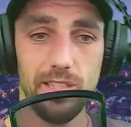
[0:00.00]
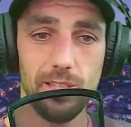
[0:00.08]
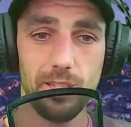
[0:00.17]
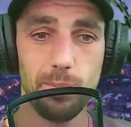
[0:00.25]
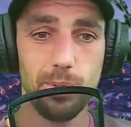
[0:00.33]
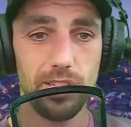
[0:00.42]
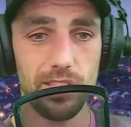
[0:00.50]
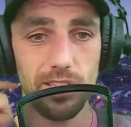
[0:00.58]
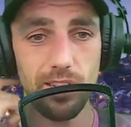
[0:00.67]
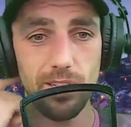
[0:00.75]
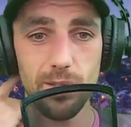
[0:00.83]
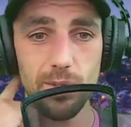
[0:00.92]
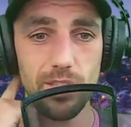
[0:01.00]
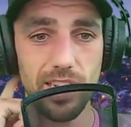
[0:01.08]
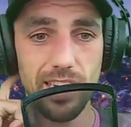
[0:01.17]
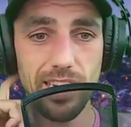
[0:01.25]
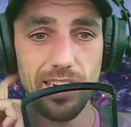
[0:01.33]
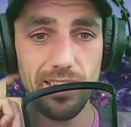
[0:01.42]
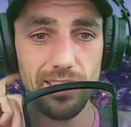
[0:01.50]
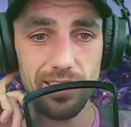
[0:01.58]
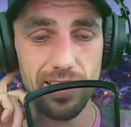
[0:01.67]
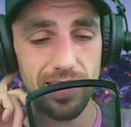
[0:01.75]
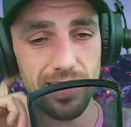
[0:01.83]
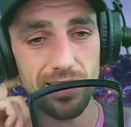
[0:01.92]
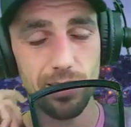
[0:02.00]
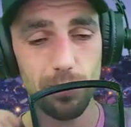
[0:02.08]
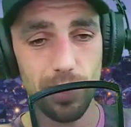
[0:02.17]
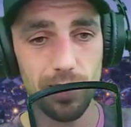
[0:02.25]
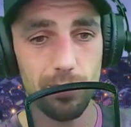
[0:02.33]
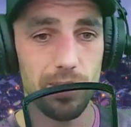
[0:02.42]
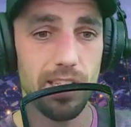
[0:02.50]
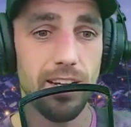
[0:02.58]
the personal use, uh, at least uh, sometimes.